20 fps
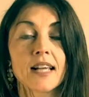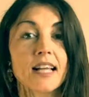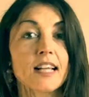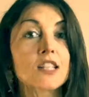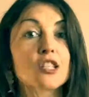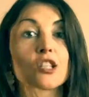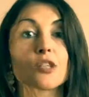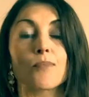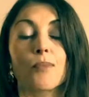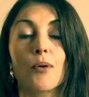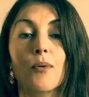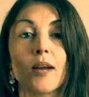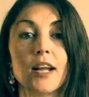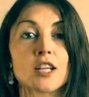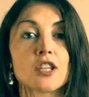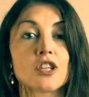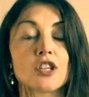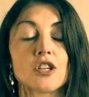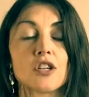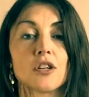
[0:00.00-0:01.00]

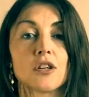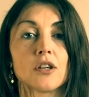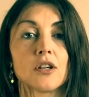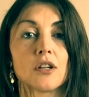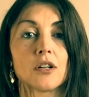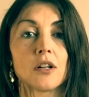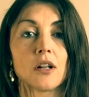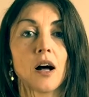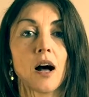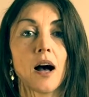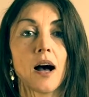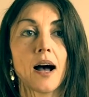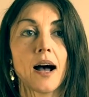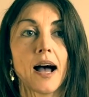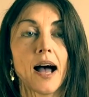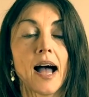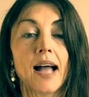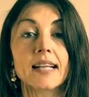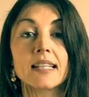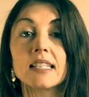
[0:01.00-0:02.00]
inspirational
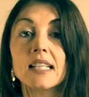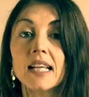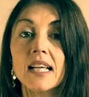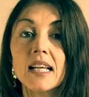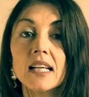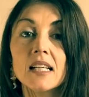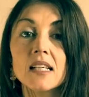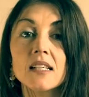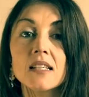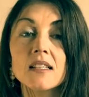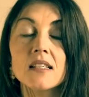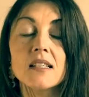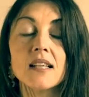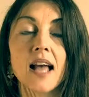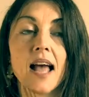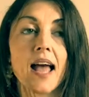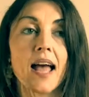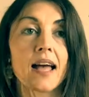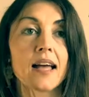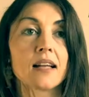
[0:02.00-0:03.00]
ideas,
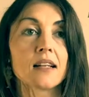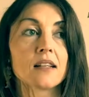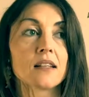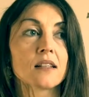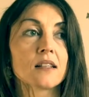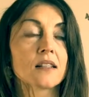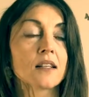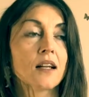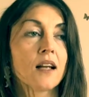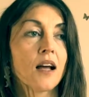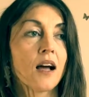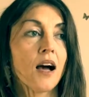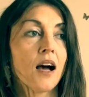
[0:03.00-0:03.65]
and